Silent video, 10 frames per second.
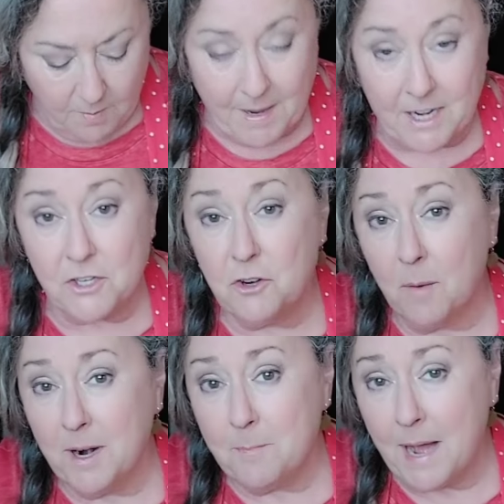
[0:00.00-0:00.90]
We made a
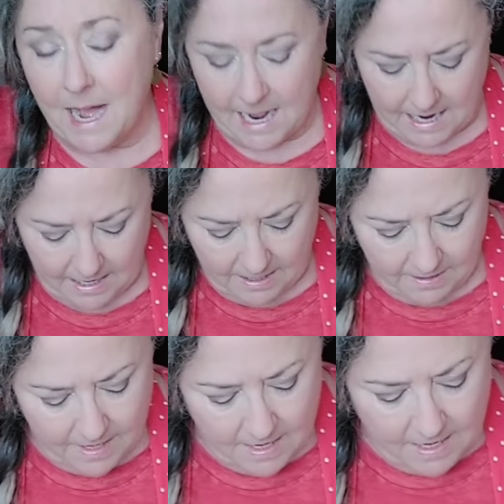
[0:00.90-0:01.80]
strawberry pie.
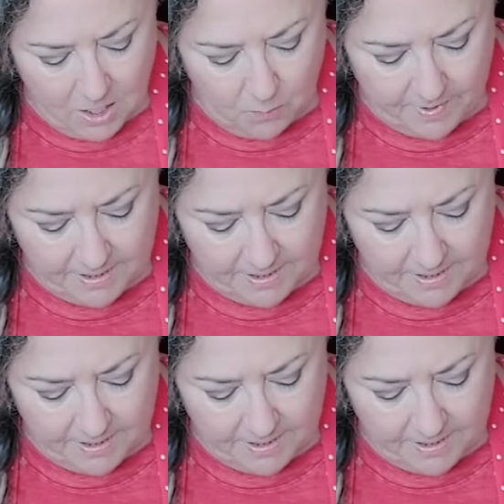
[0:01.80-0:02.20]
We